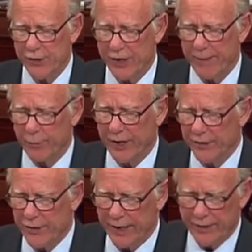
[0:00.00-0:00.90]
step we
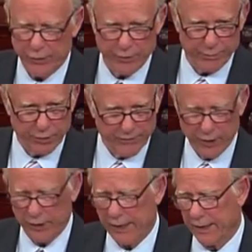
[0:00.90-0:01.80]
can take to improve
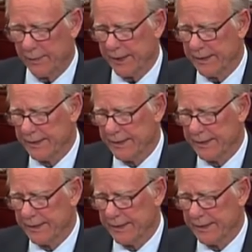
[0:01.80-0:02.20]
our economy.